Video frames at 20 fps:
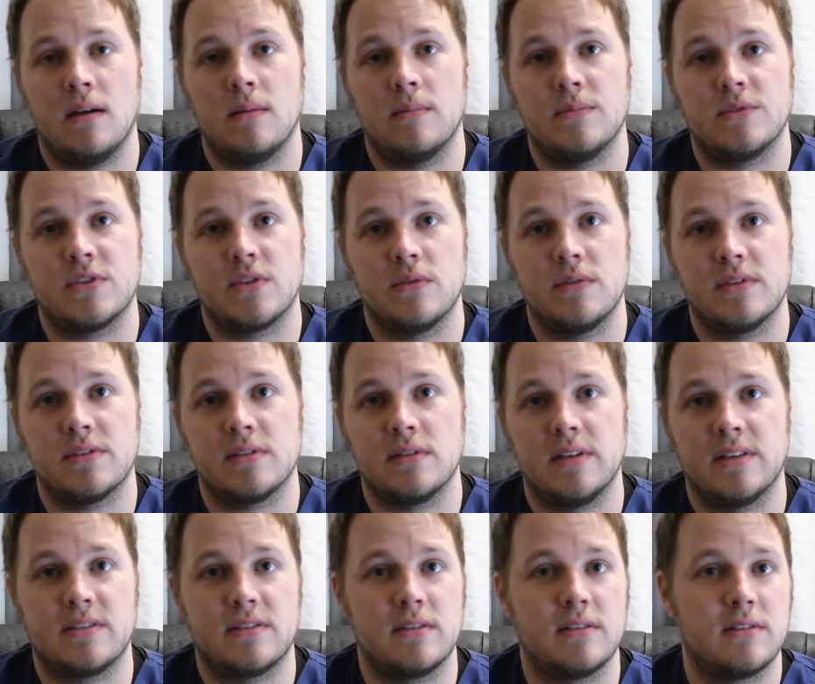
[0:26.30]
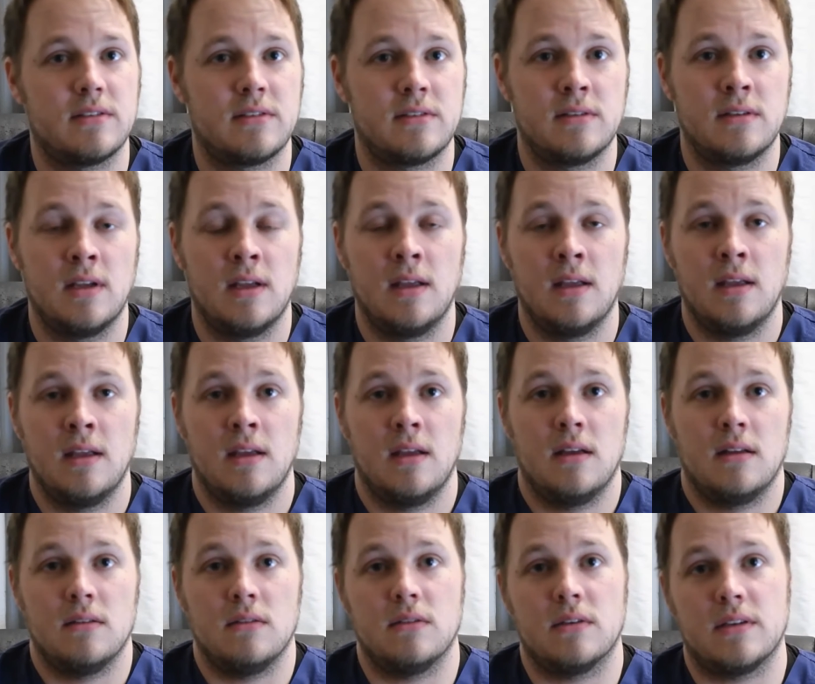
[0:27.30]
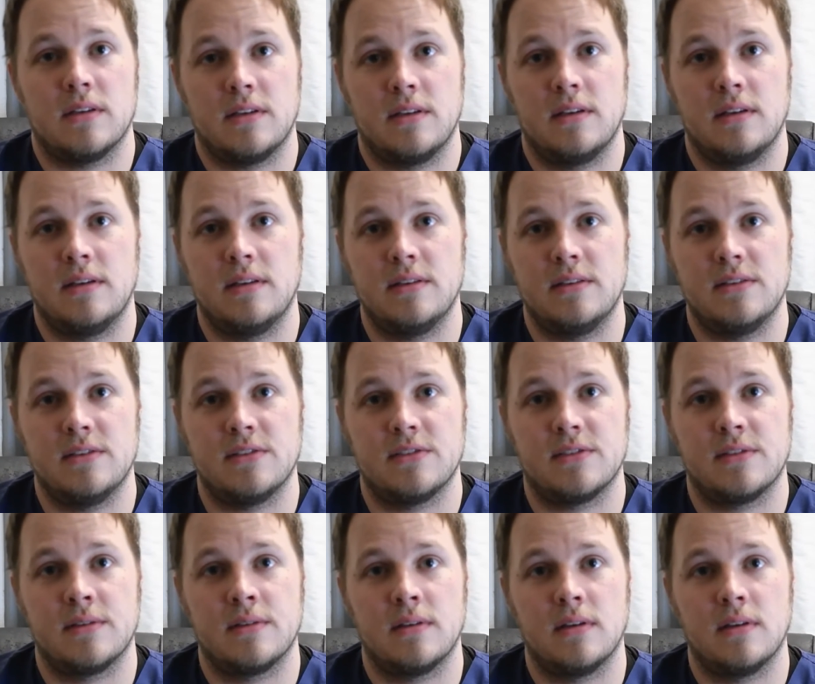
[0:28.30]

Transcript: So this lets us look at his